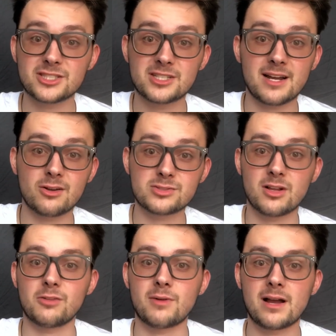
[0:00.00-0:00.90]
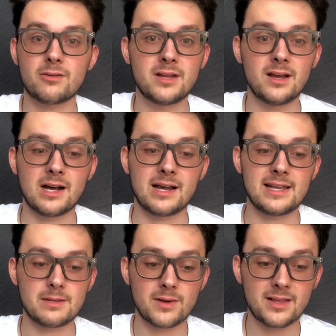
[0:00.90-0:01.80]
Shout outs all around.
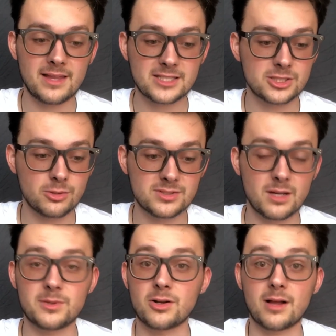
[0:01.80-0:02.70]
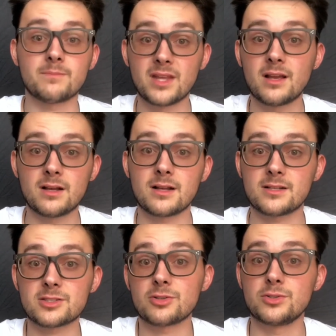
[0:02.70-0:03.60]
Anybody that shows up, you know, I'll
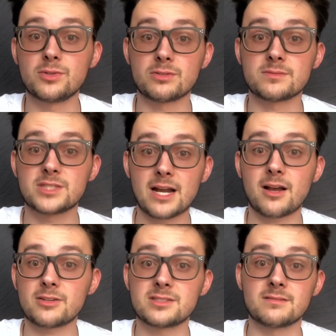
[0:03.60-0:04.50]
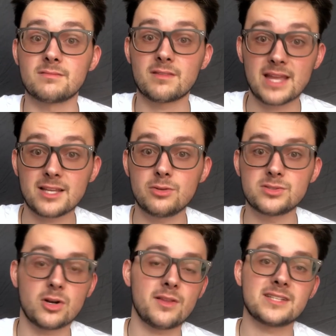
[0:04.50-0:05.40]
start doing shout outs and thank yous
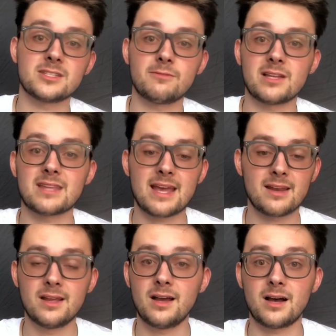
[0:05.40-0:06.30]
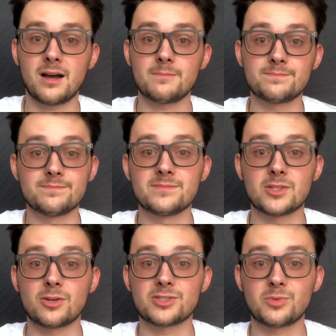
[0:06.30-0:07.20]
and all that stuff like that.
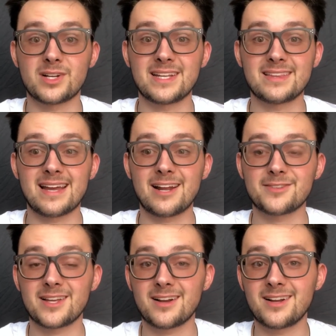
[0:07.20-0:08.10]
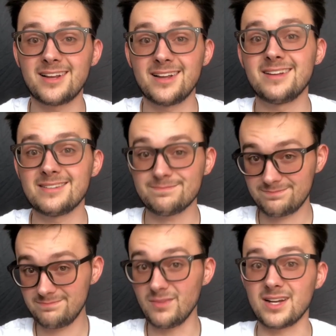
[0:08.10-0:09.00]
So I just want to get that out there.
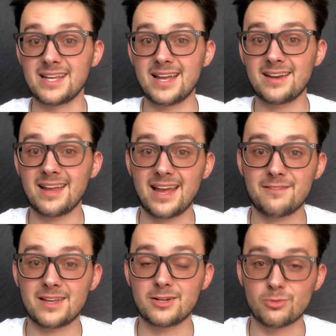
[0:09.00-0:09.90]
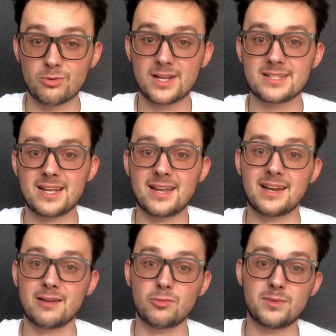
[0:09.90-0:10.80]
Again, have a great day,
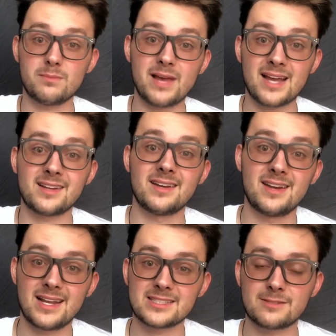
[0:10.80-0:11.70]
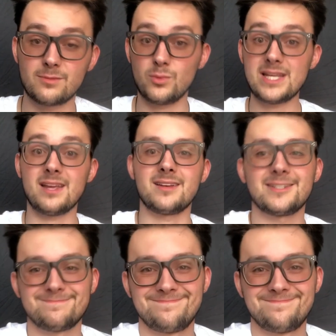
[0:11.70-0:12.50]
and I will be back next weekend.